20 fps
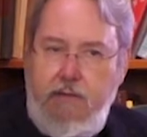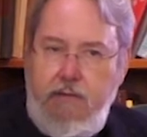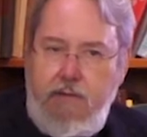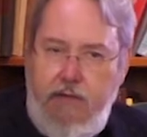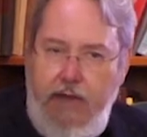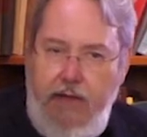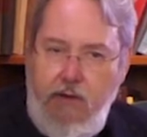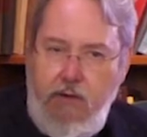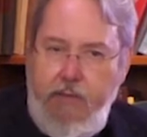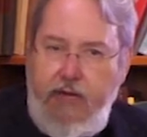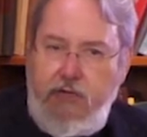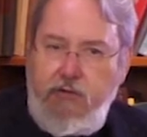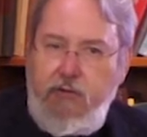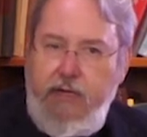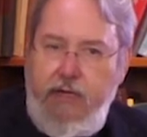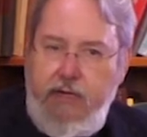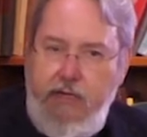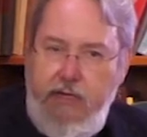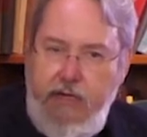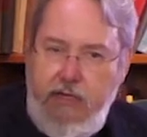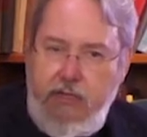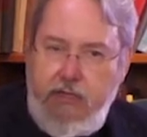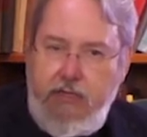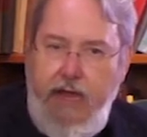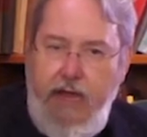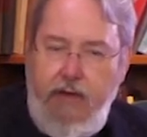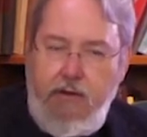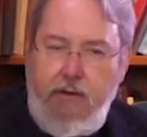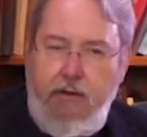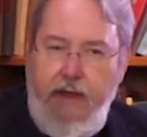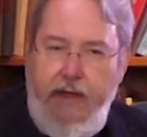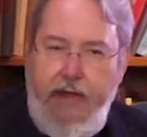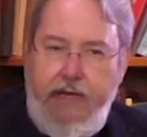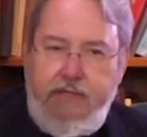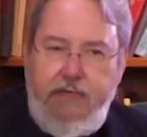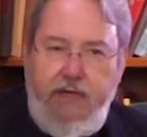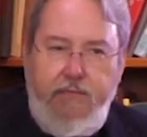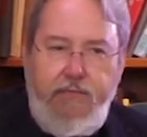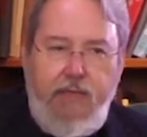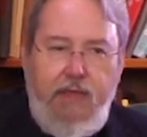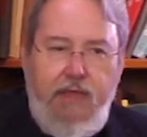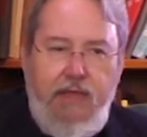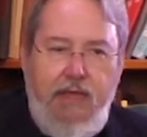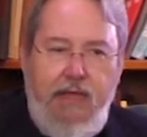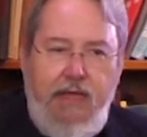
Kähler yes. metric in each Kähler class. Mm -hmm.